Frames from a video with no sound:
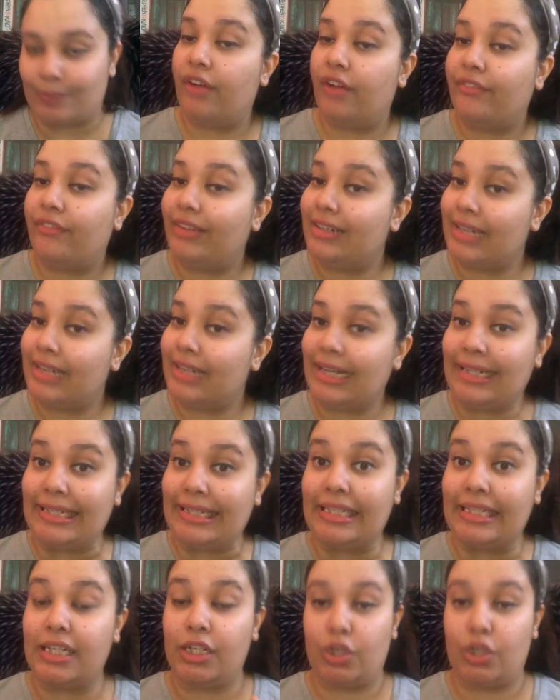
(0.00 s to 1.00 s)
While
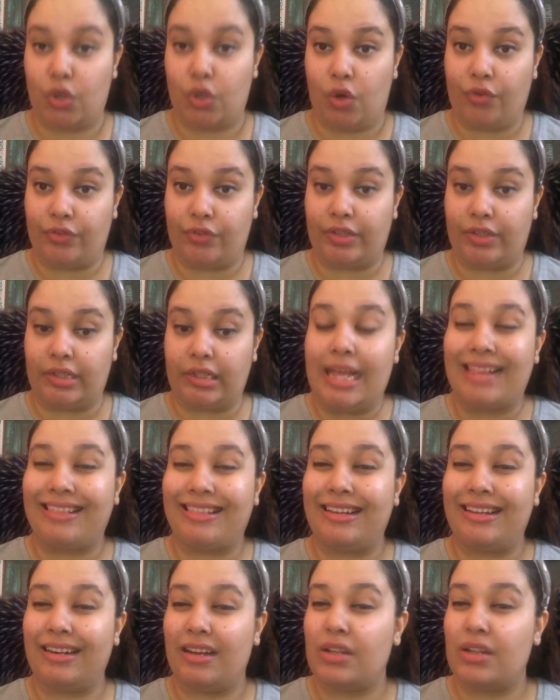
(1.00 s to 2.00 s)
writing a novel,
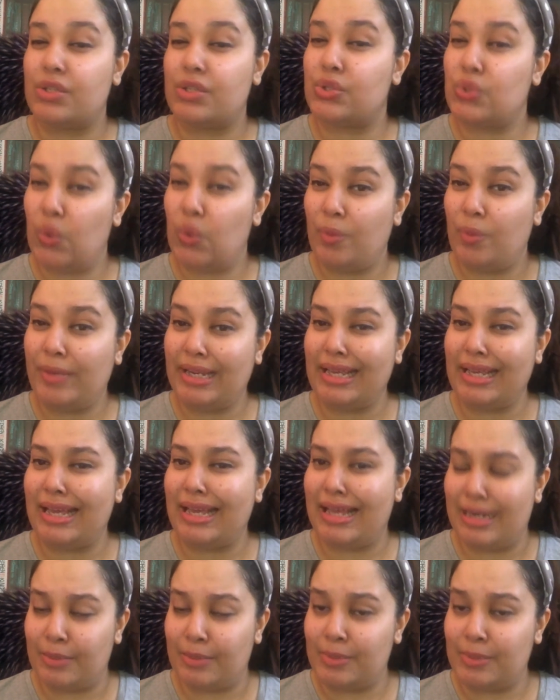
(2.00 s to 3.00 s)
there are so many
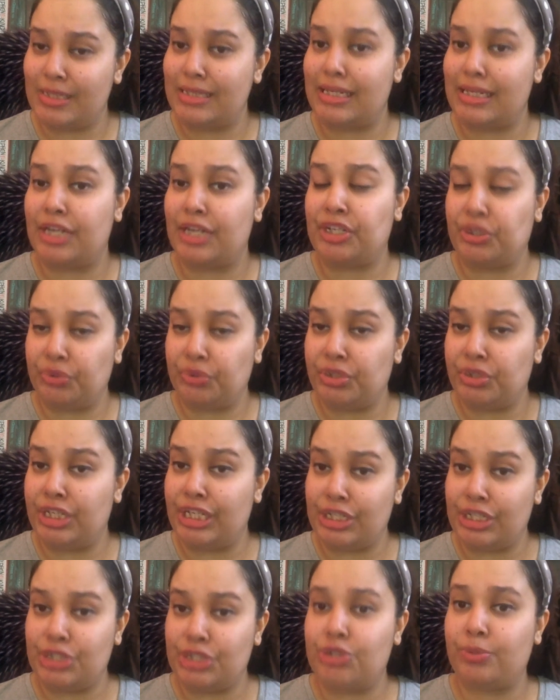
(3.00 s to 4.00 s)
elements that you
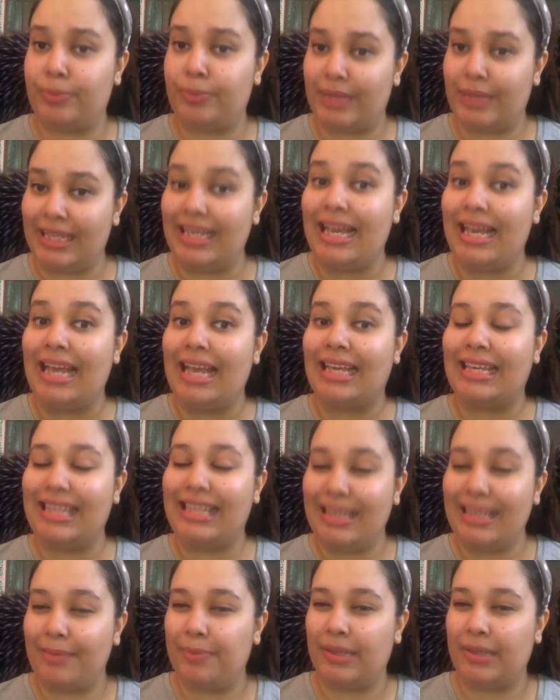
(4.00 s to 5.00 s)
need to be
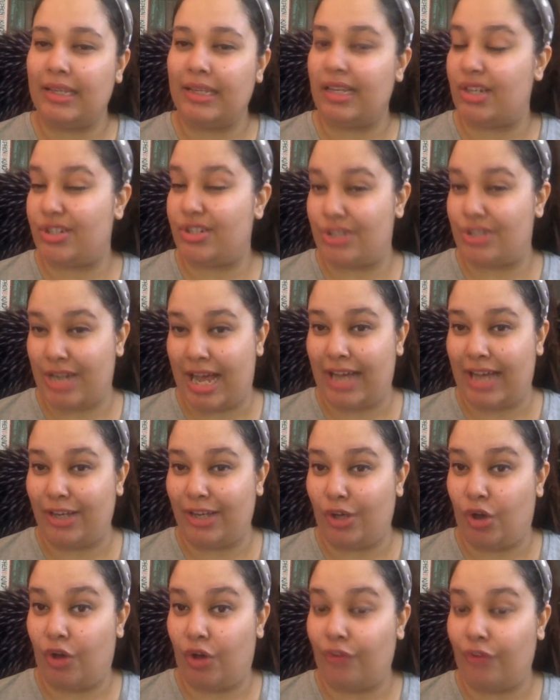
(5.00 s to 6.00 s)
keeping a track
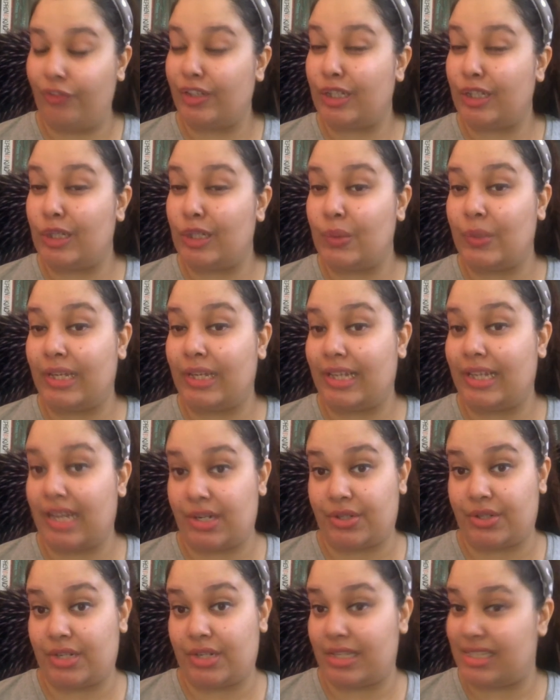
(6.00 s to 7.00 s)
of, including
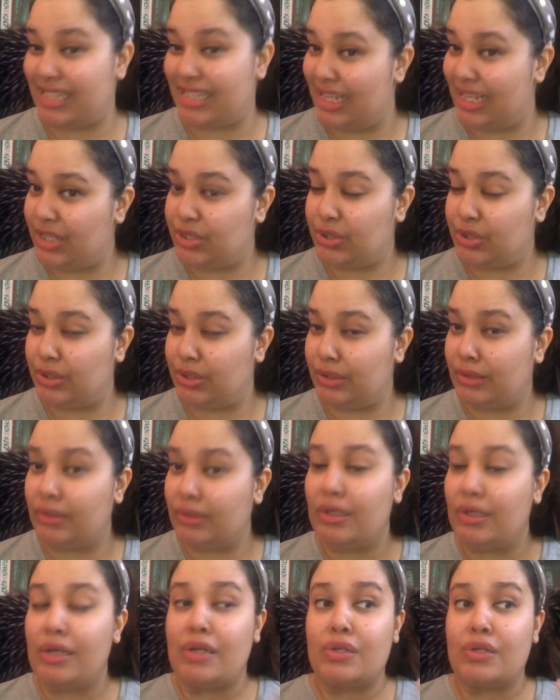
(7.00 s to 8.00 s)
characterization,
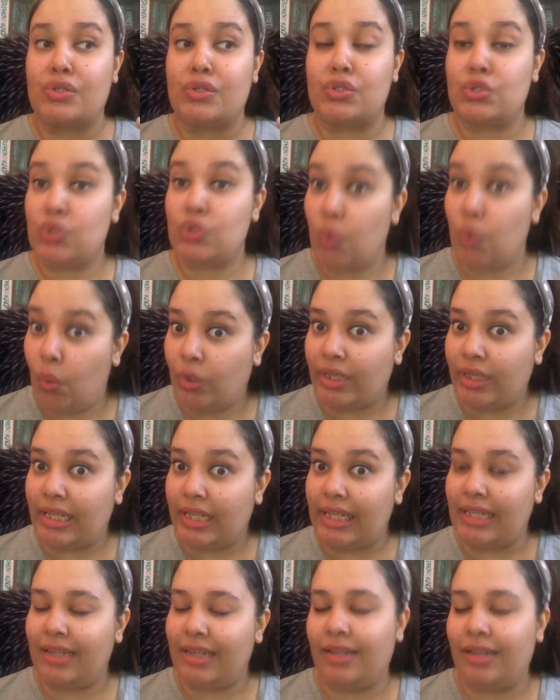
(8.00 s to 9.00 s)

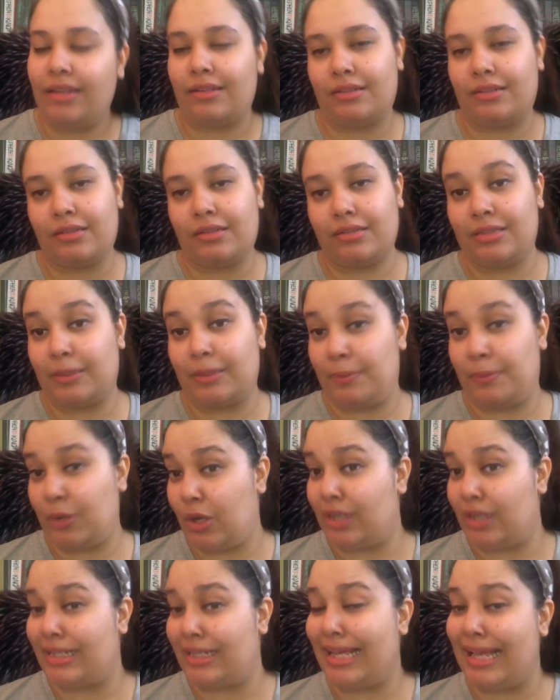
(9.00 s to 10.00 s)
story, the
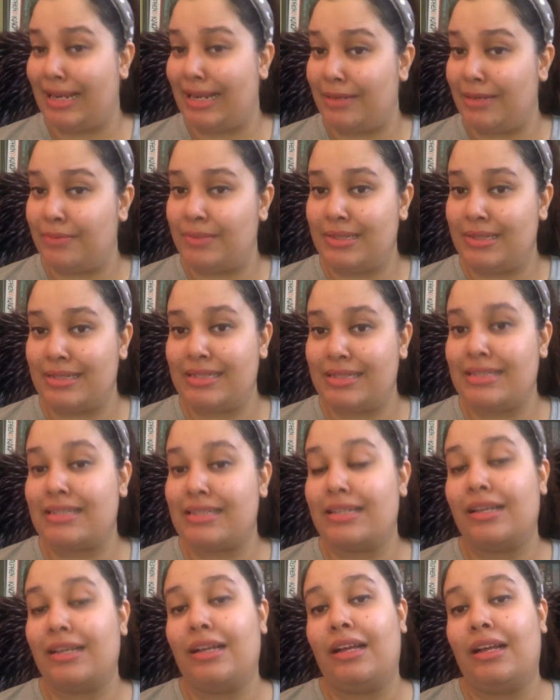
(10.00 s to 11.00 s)
plot
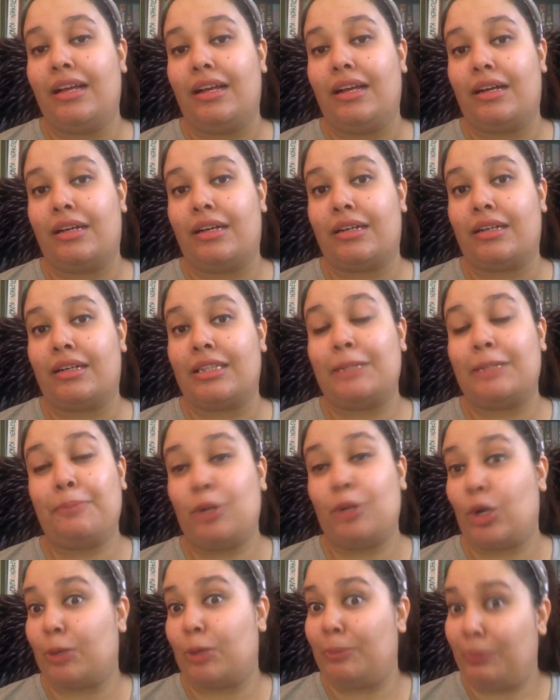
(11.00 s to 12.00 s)
elements, the
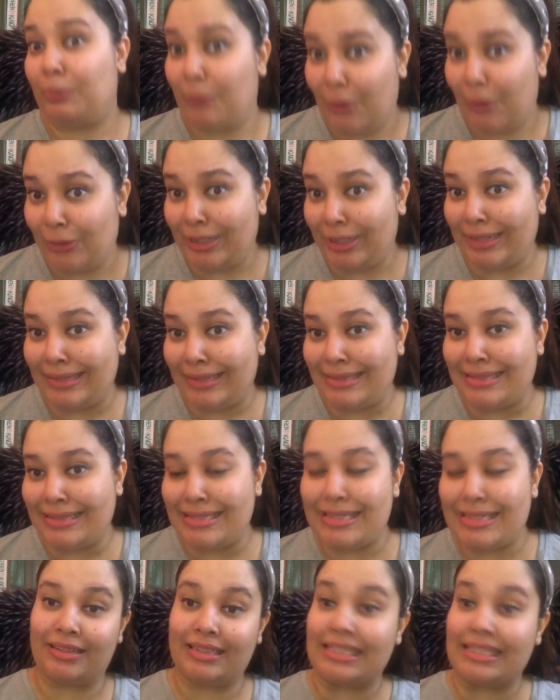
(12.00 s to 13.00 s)
plot
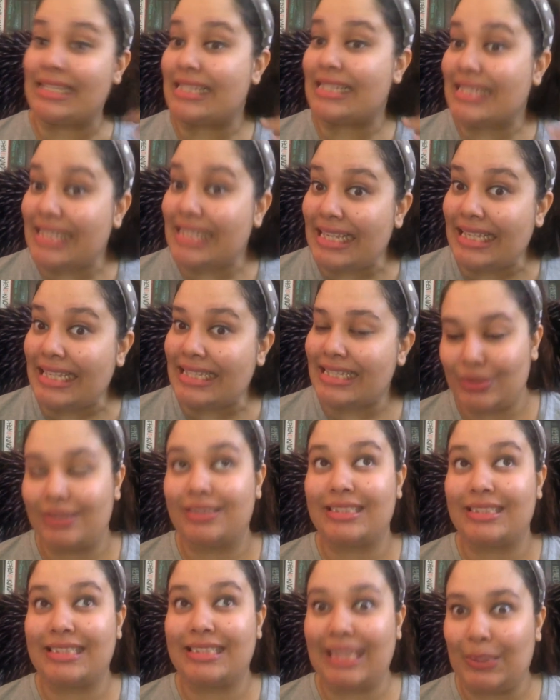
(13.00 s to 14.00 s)
points, the scenes,
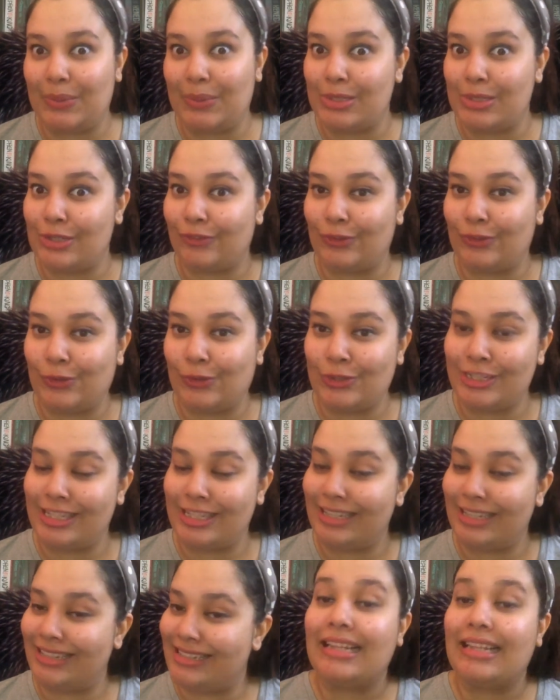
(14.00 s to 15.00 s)
the sequence of those
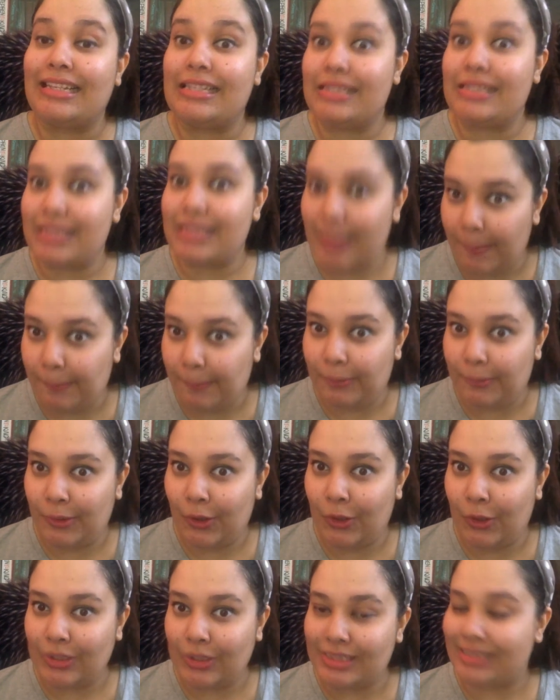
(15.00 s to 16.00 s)
scenes, the
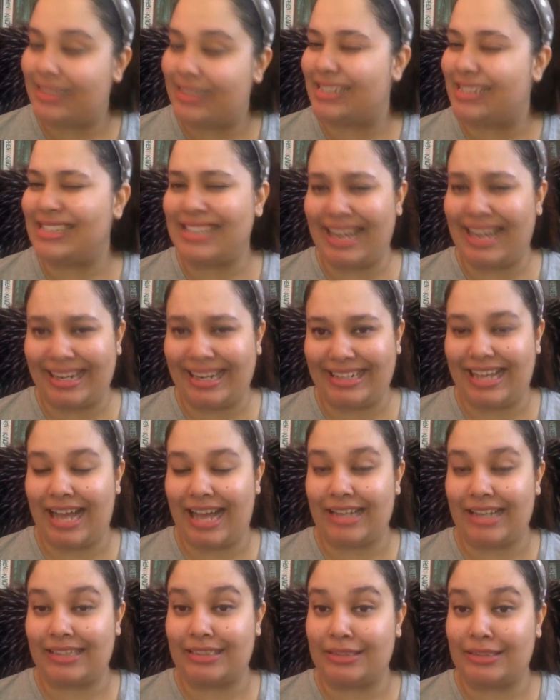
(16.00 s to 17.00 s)
subplots, the side
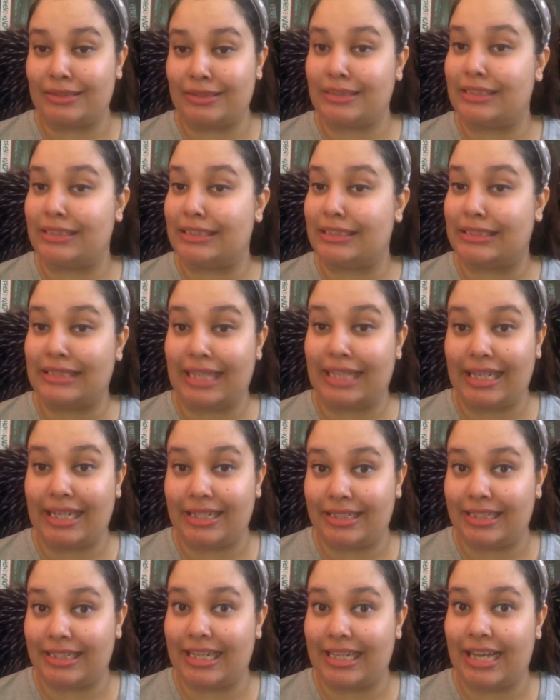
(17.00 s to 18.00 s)
characters, the
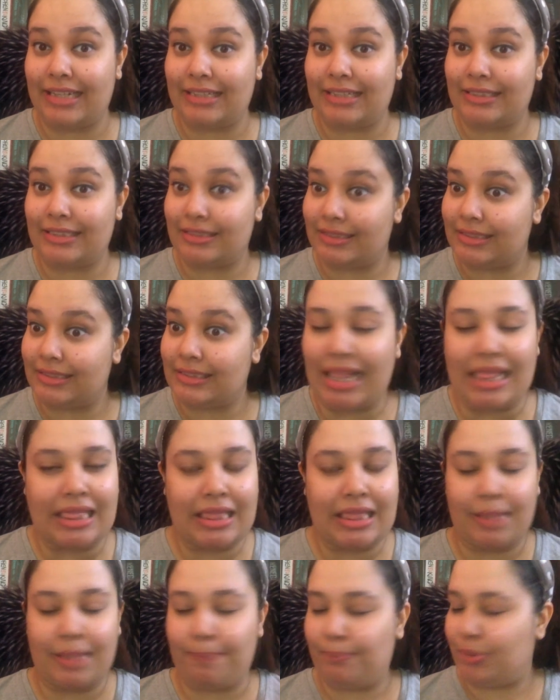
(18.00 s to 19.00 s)
secondary characters,
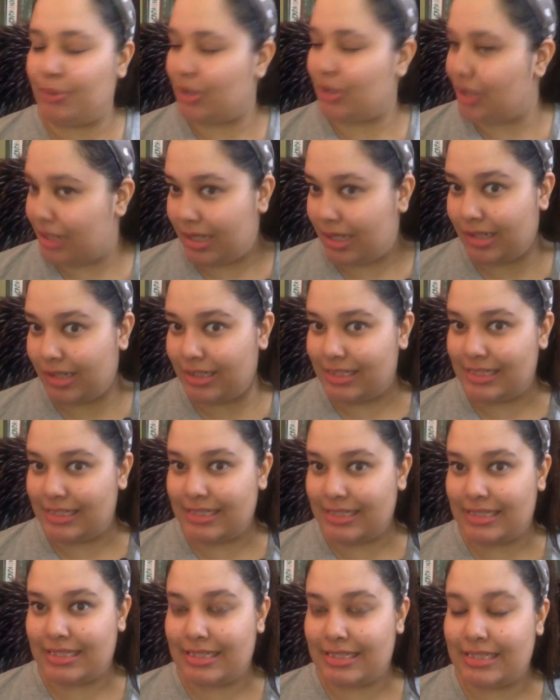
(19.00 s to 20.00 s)
the
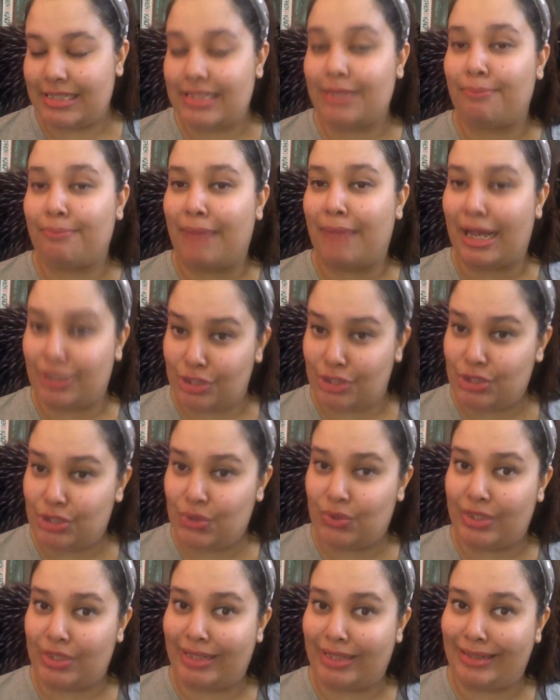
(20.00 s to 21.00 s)
protagonists'
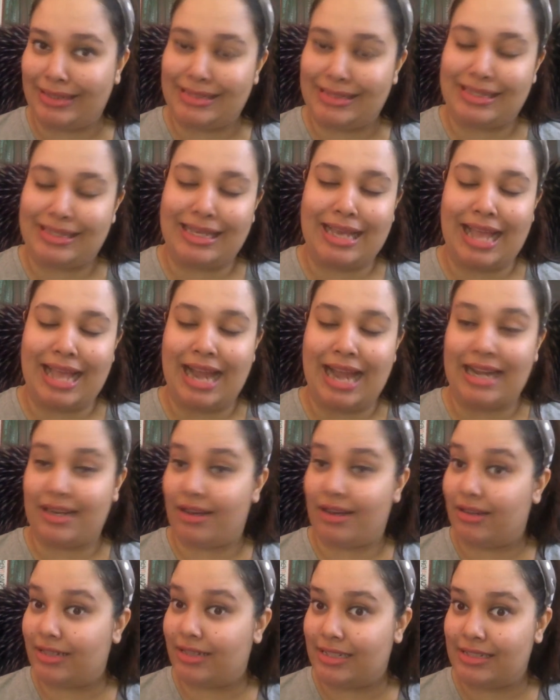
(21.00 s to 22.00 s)
backstories, the
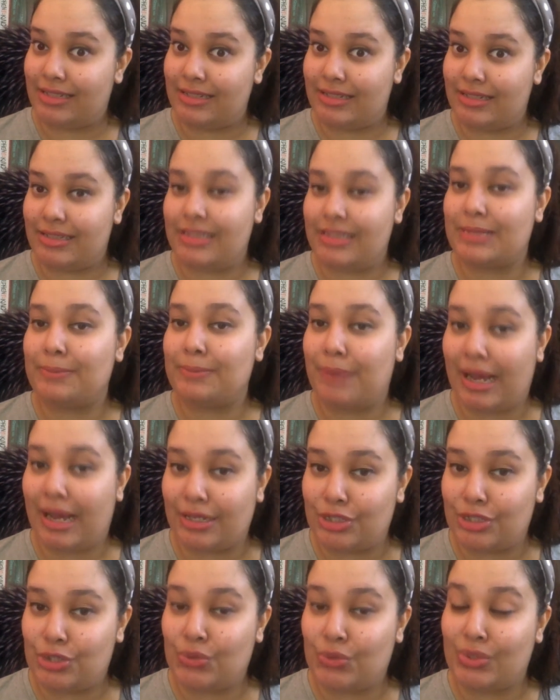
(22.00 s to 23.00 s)
antagonists'
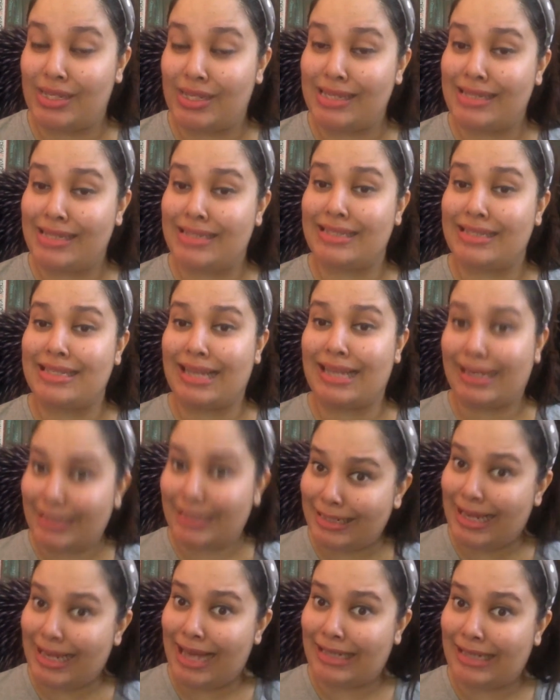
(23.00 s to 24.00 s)
backstories, the
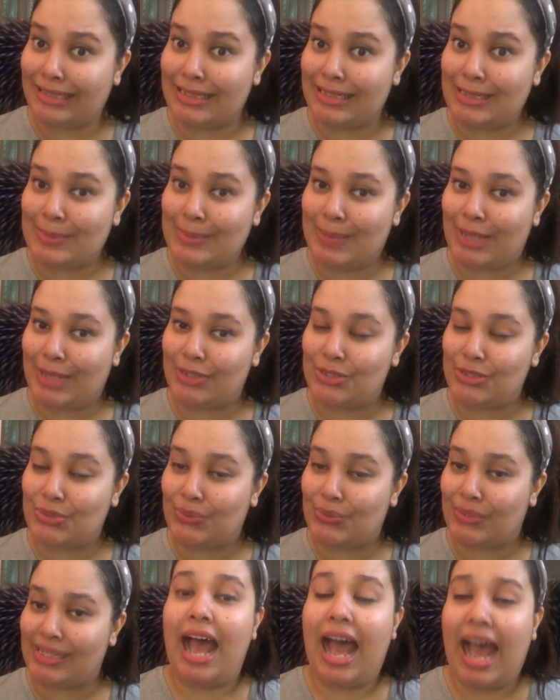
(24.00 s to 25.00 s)
secondary characters'
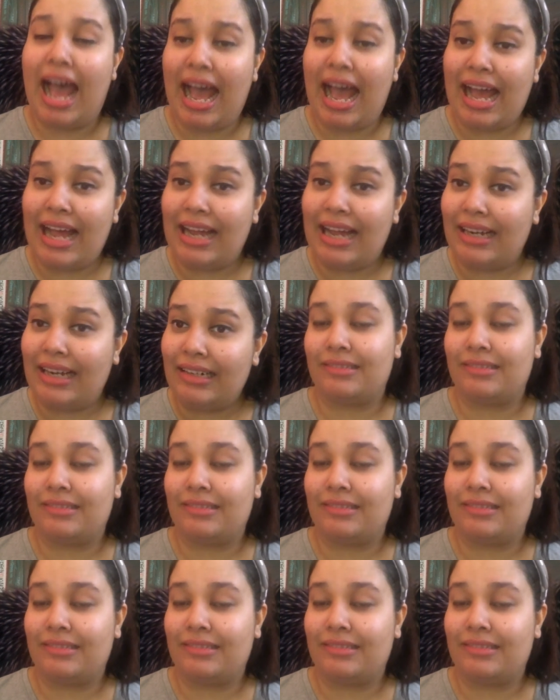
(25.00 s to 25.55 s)
backstories, and